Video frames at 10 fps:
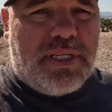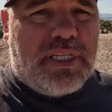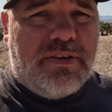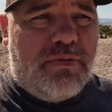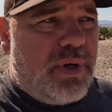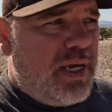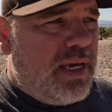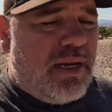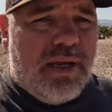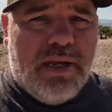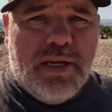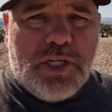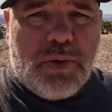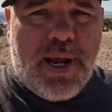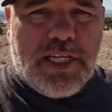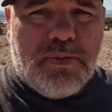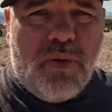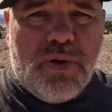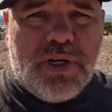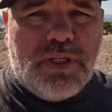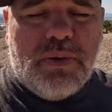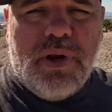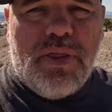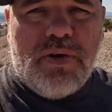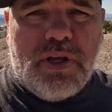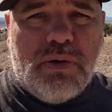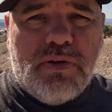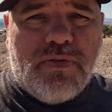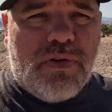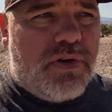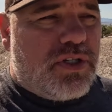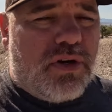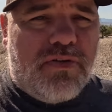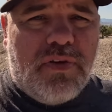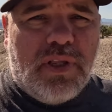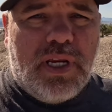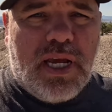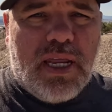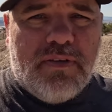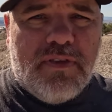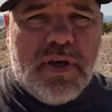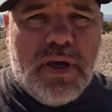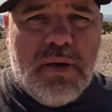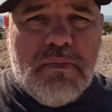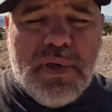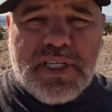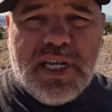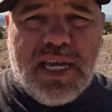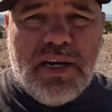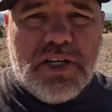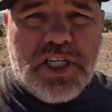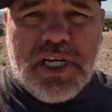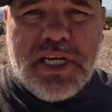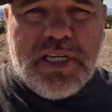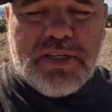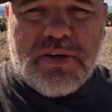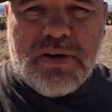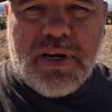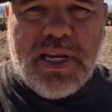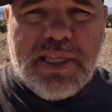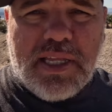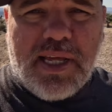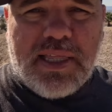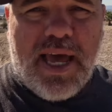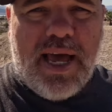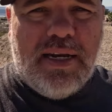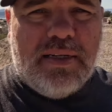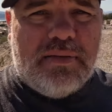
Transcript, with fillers: See if we get transported to another universe or feel any kind of mystic energies or anything like that.